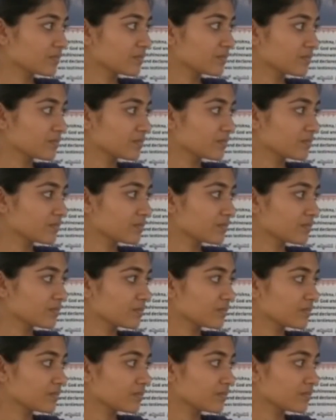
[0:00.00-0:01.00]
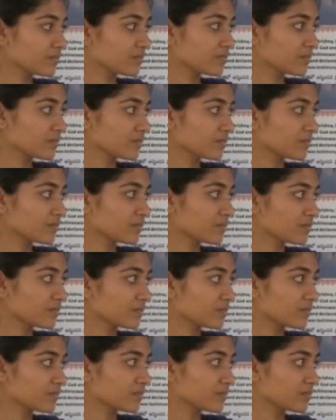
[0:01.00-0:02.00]

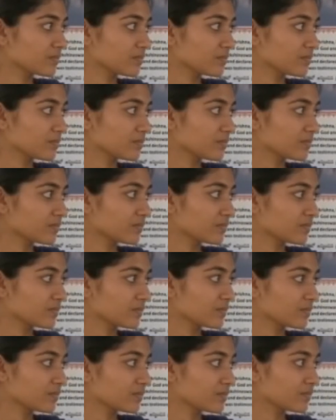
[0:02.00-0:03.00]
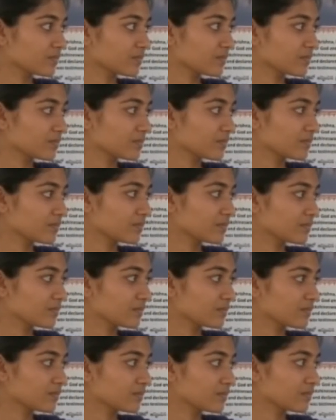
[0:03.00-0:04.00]

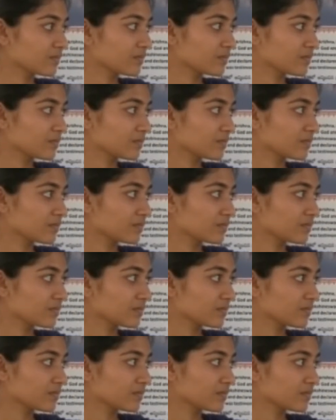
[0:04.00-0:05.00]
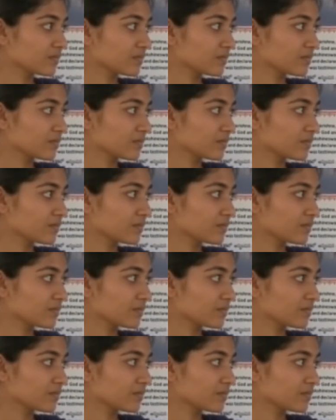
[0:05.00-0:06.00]

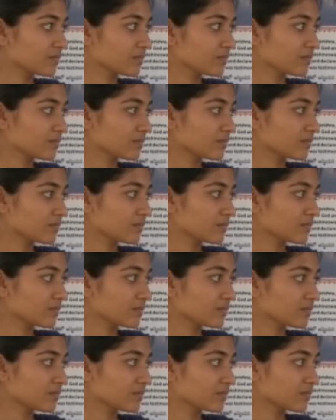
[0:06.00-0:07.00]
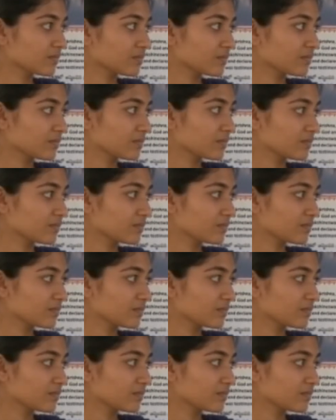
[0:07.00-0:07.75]
No words are spoken by the person on screen.